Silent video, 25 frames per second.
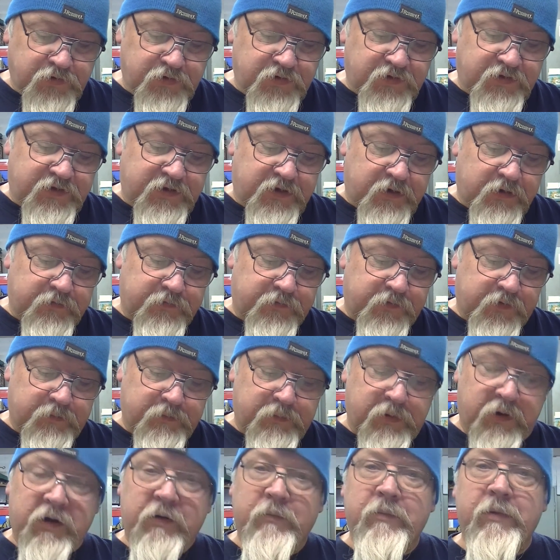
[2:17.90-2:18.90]
yourself in
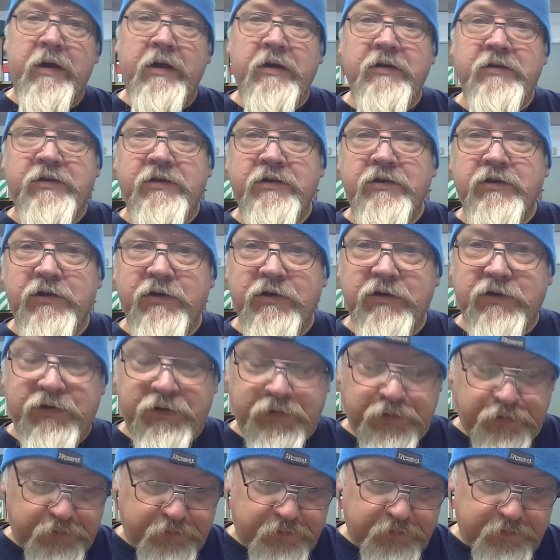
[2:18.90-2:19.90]
Bartimaeus'
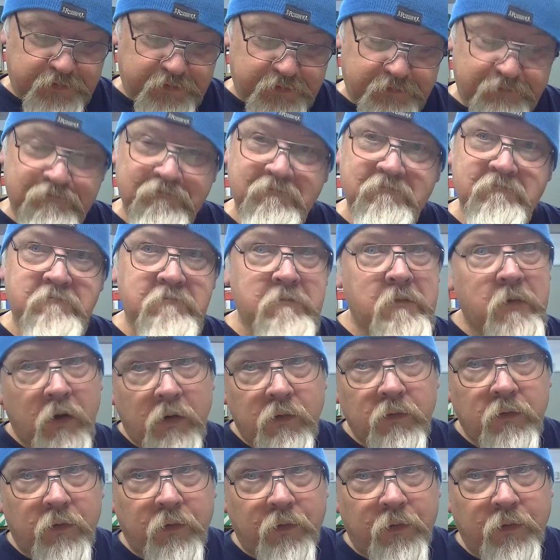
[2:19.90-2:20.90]
shoes
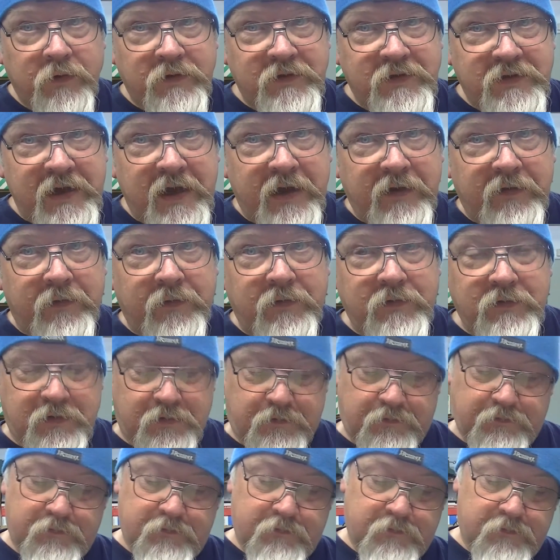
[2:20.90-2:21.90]
or
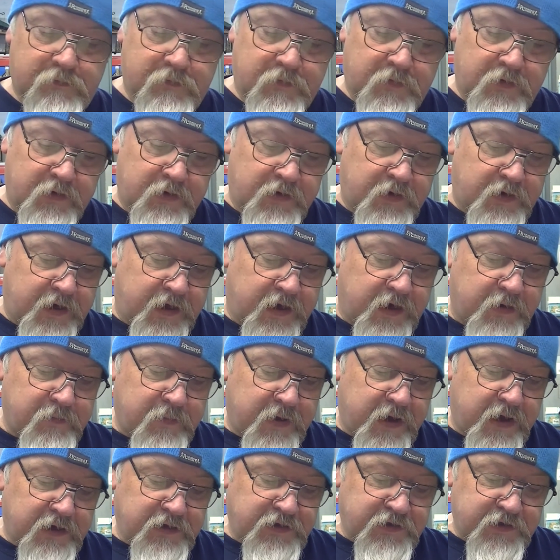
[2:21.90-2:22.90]
sandals and
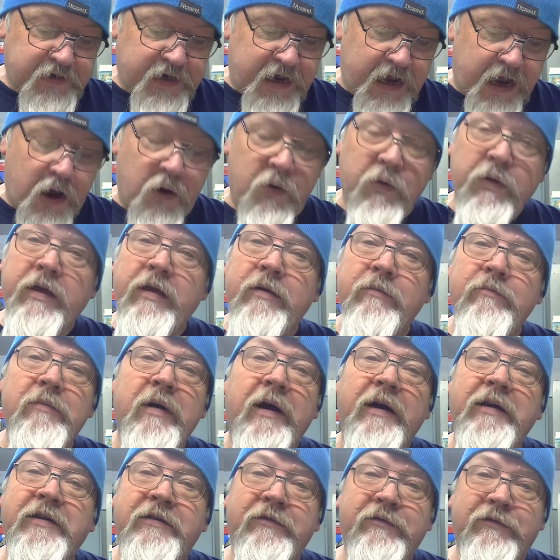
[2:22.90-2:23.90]
imagine how he
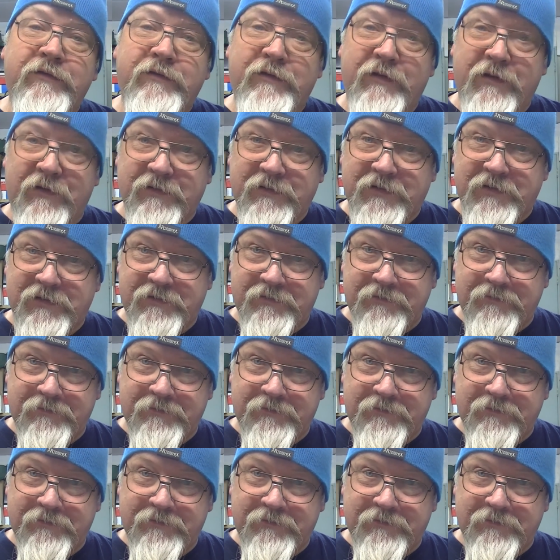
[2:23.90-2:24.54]
might have felt.